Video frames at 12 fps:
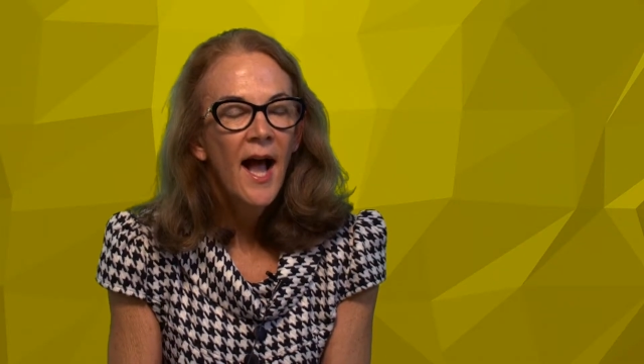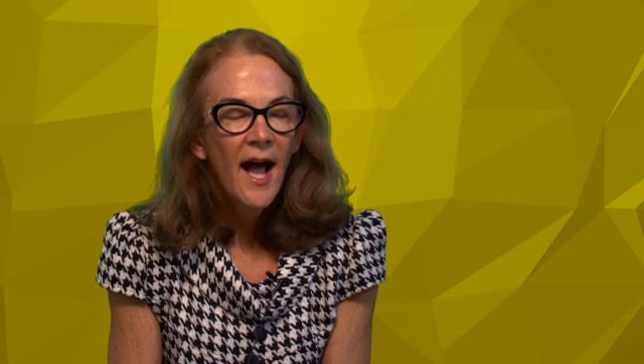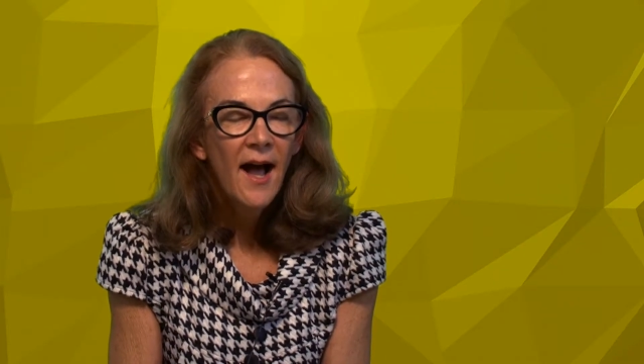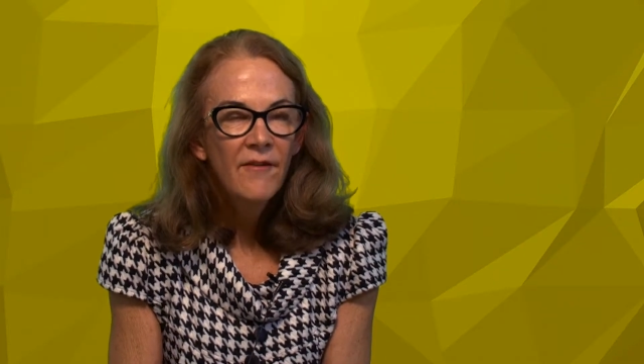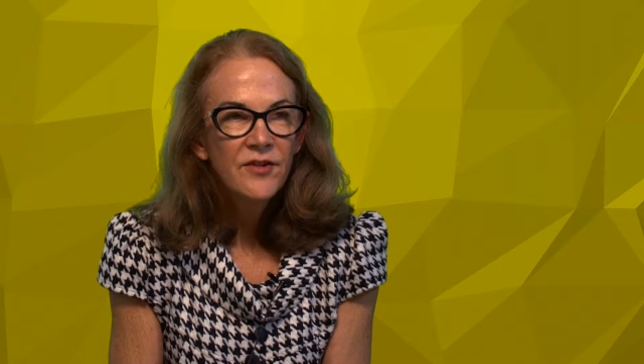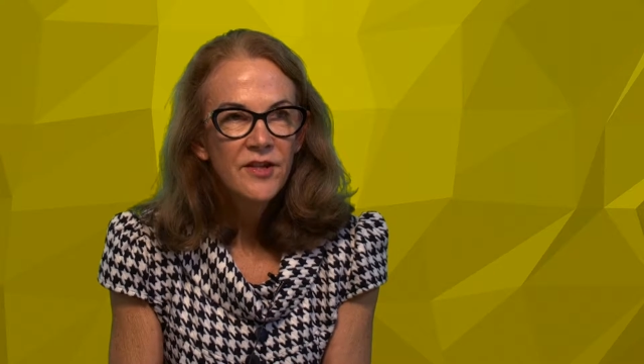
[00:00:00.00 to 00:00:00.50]

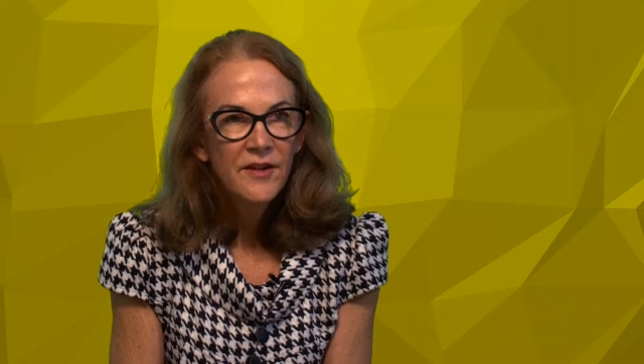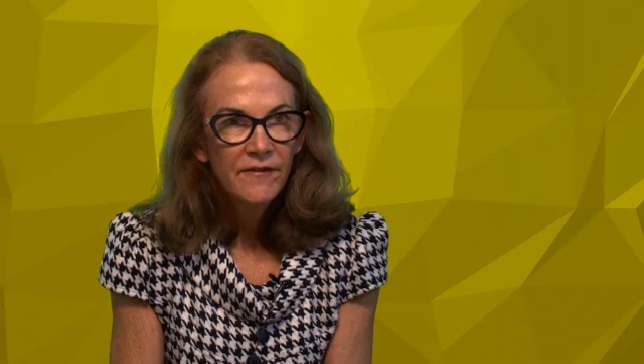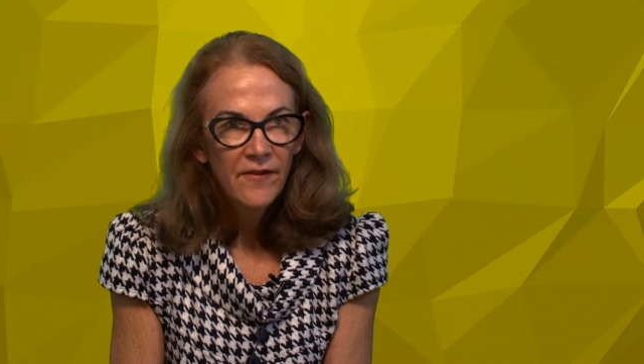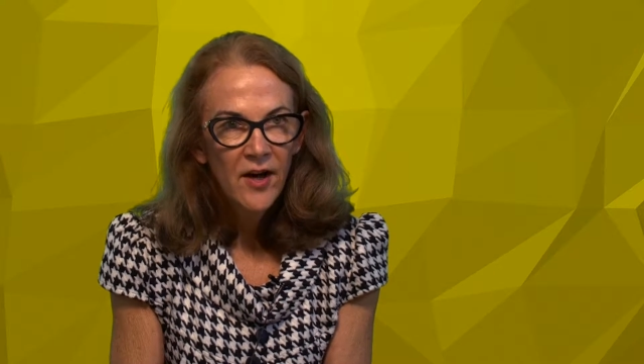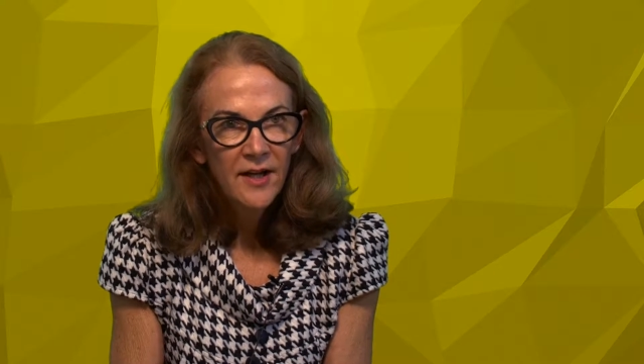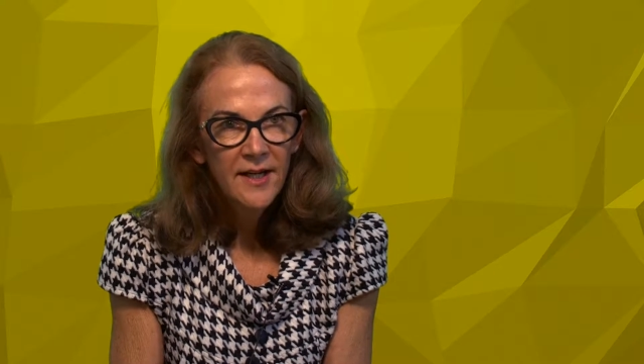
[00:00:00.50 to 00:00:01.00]
after the
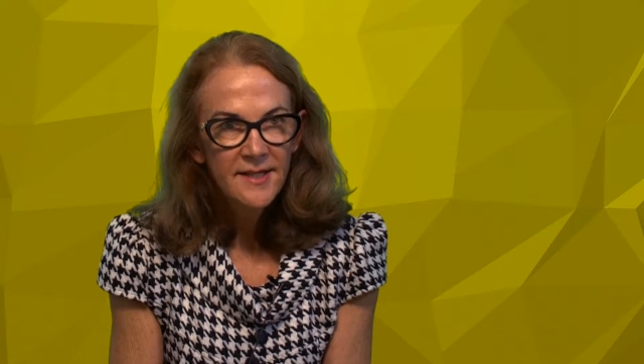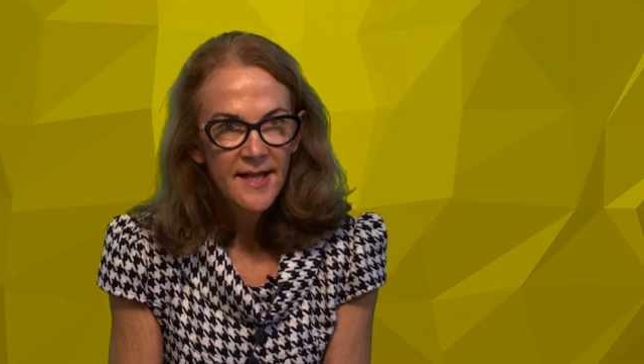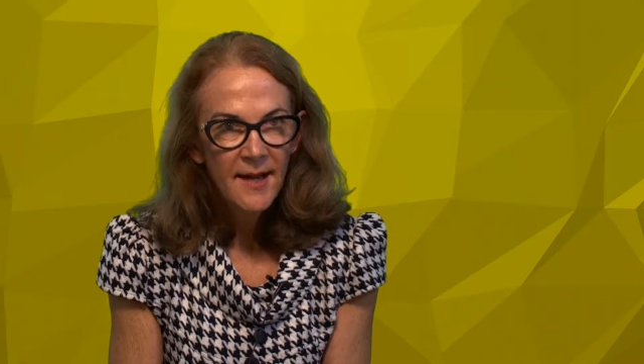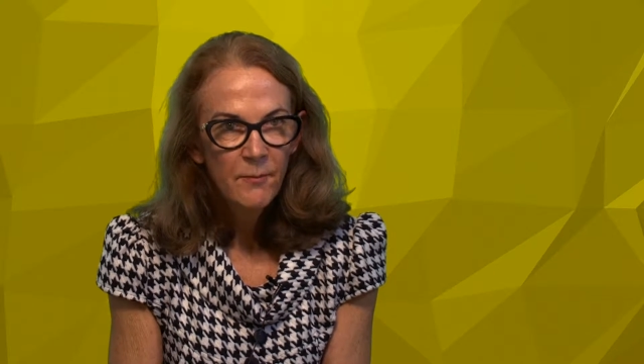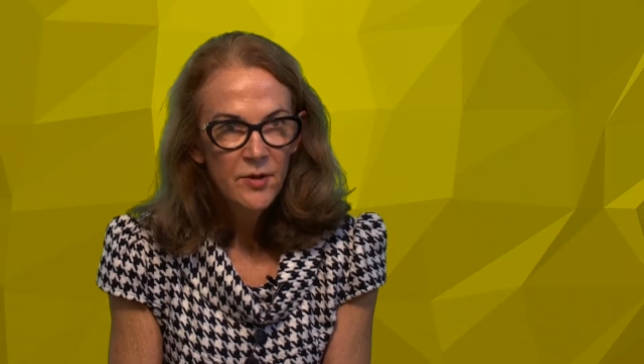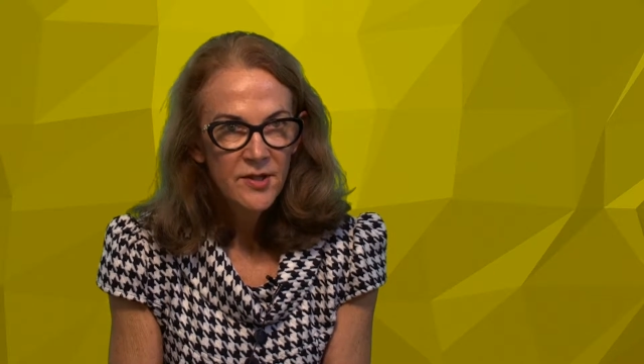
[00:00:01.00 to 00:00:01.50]
final
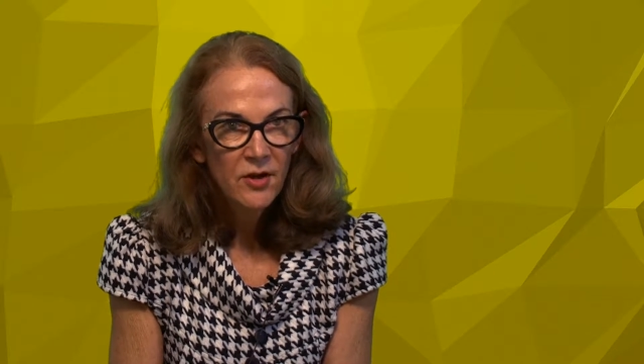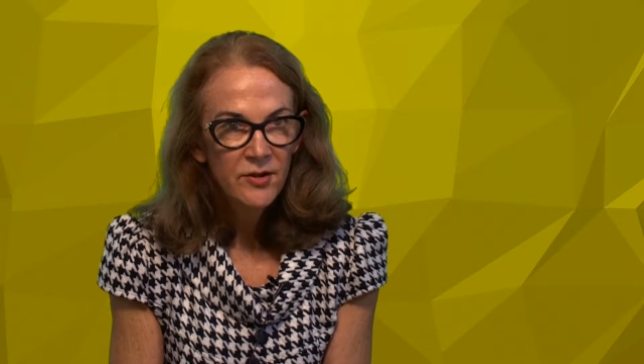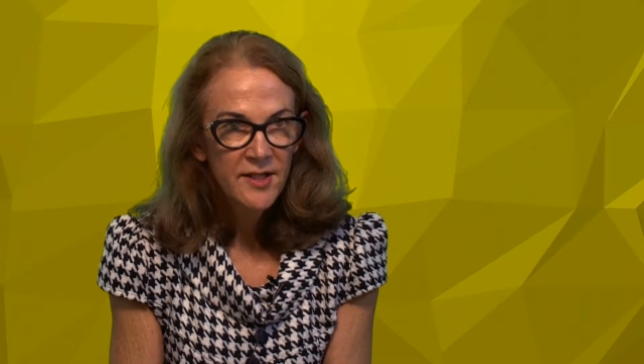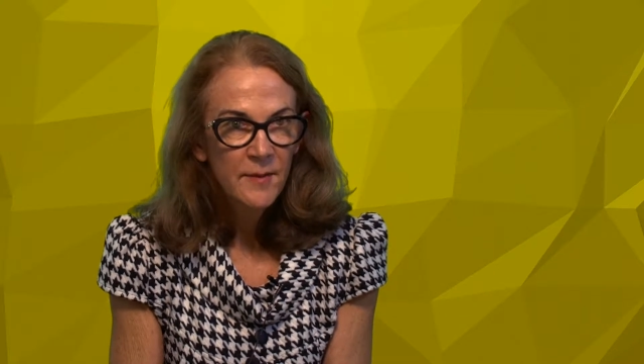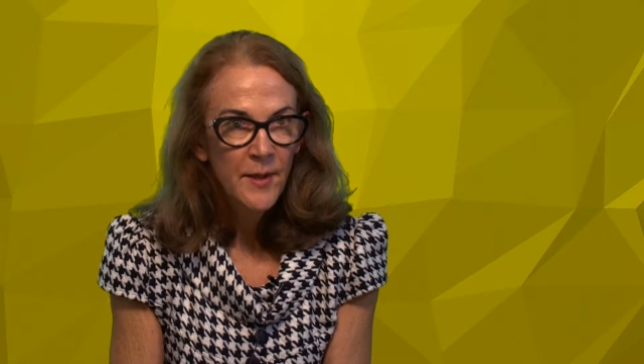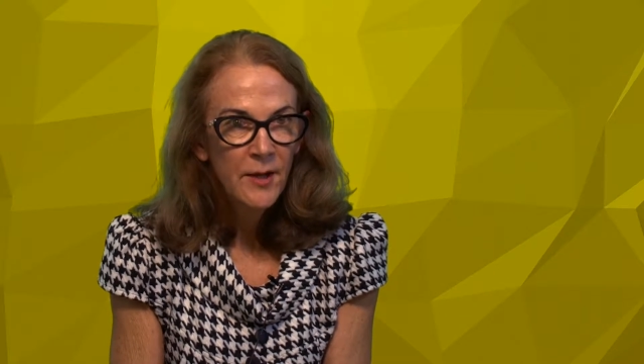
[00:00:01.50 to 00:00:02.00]
exam results
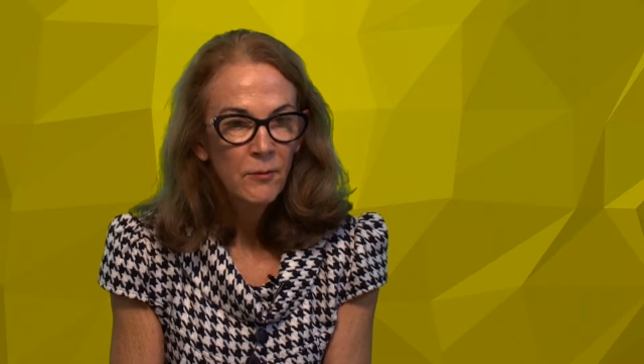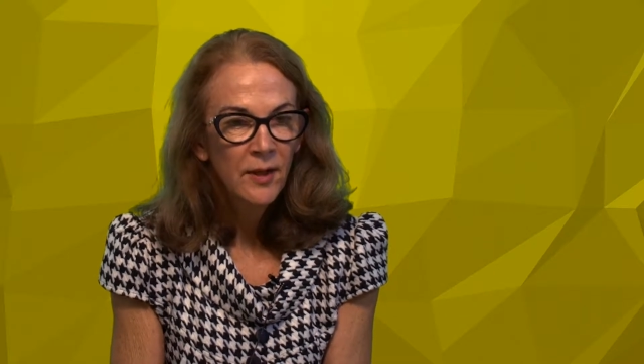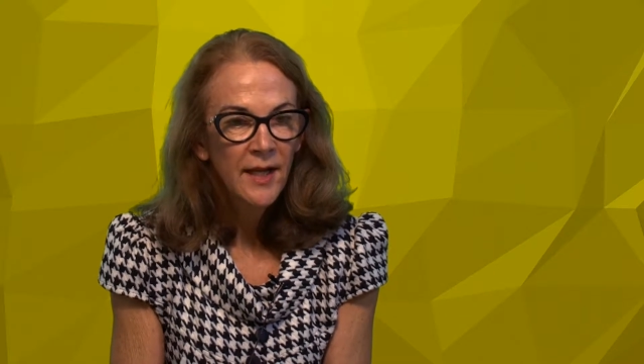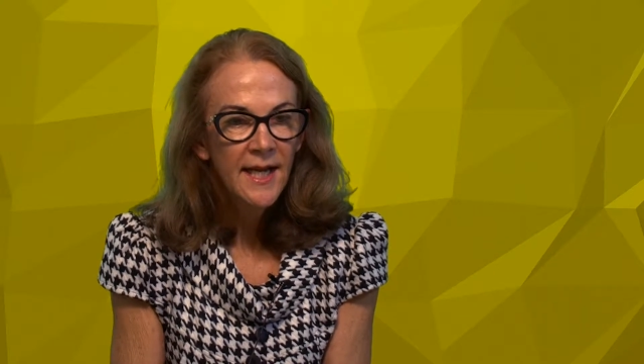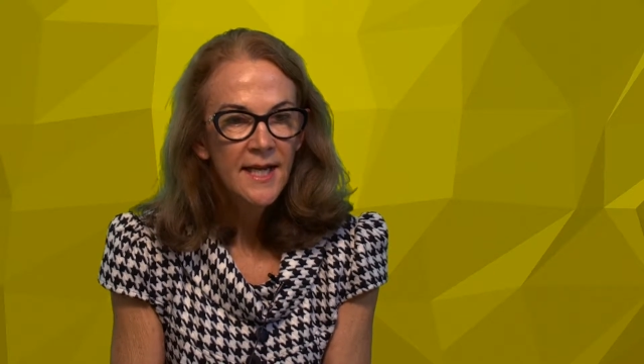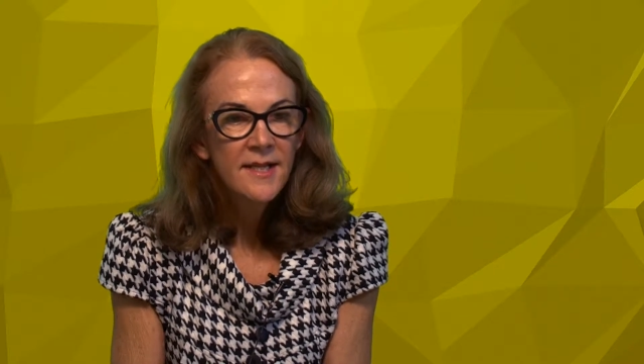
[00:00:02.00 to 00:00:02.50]
had been
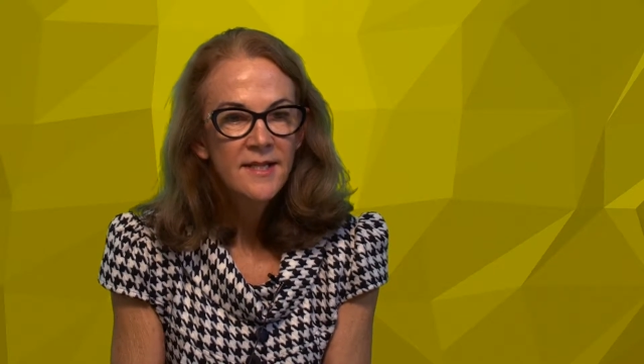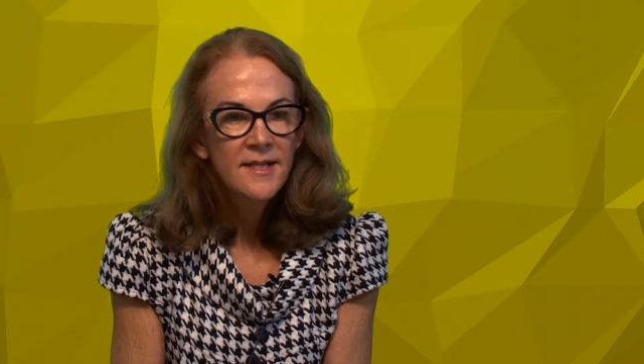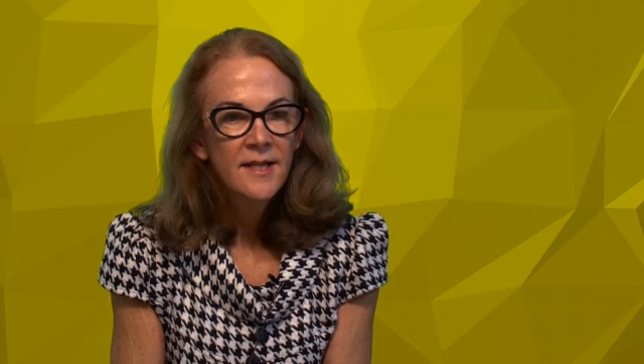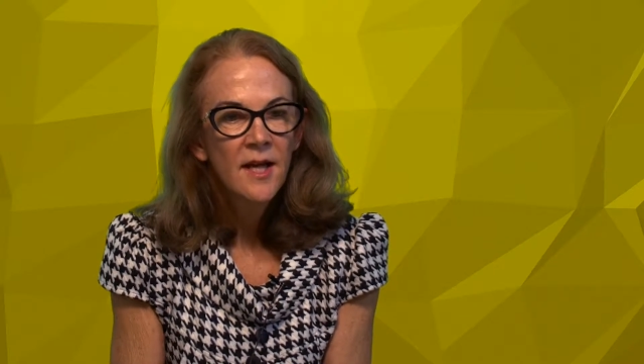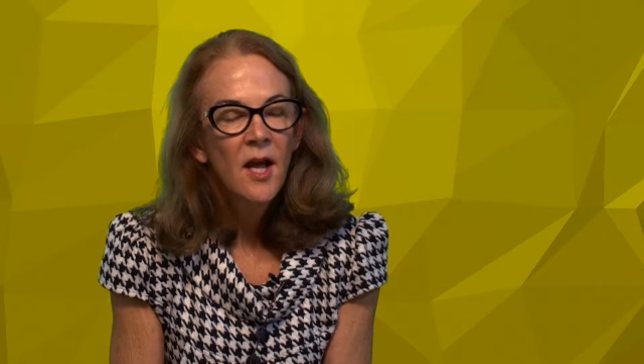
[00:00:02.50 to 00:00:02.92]
released,